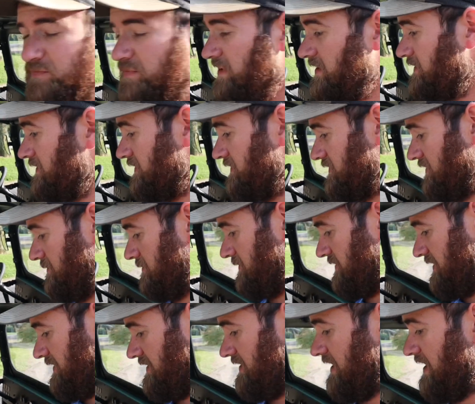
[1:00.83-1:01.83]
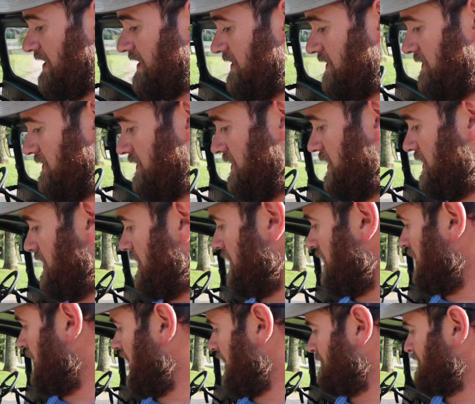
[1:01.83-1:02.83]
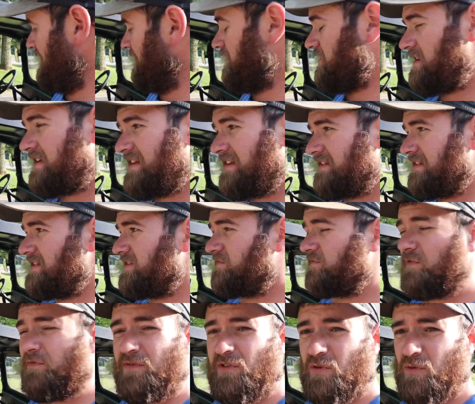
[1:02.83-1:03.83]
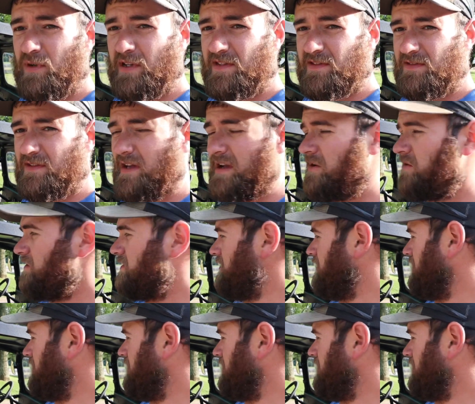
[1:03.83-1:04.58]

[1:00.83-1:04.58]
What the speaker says: picked this up today. I've been looking at these for a few weeks now.